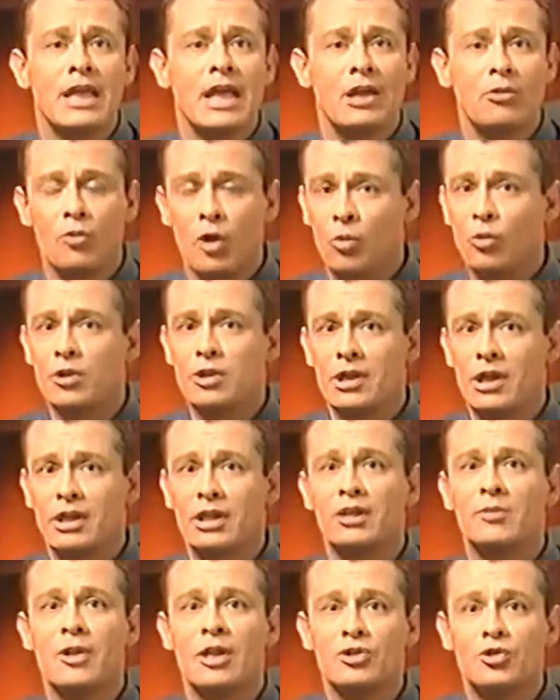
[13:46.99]
And while we're
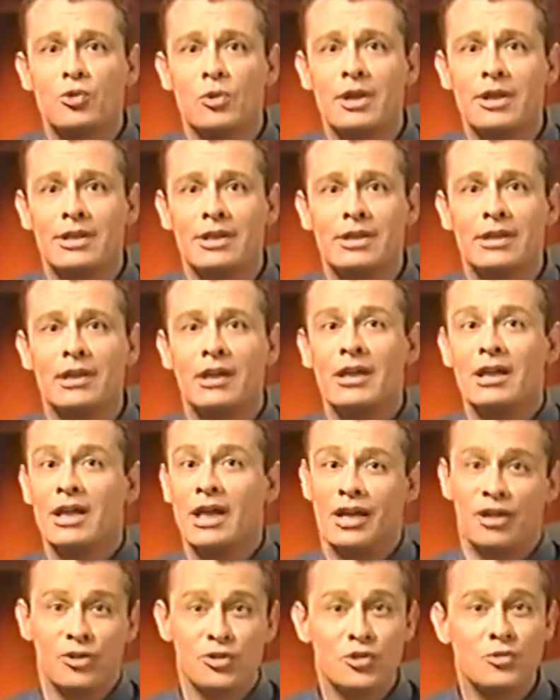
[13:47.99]
talking about training,
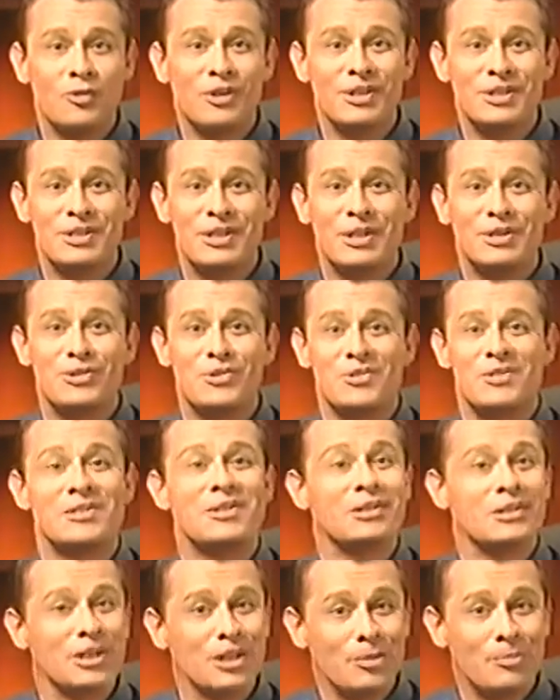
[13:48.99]
I also want to tell you
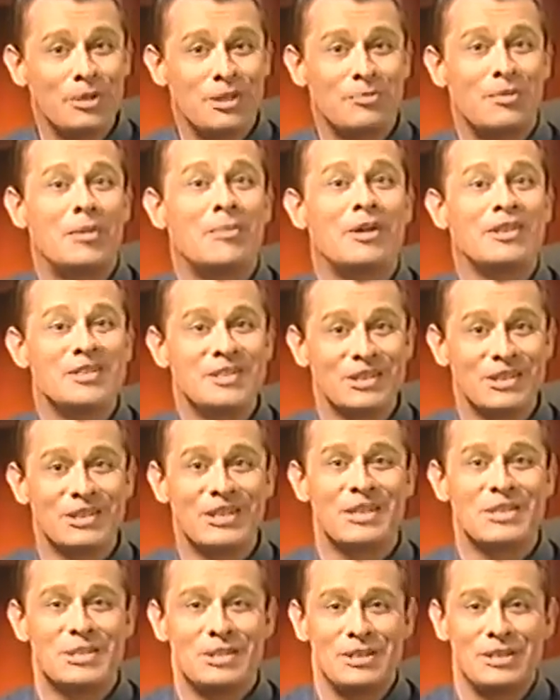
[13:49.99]
just a little bit about my
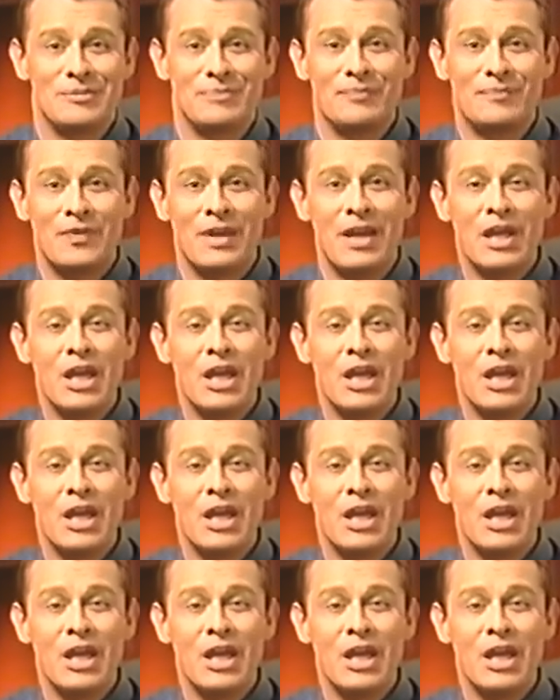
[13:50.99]
success team.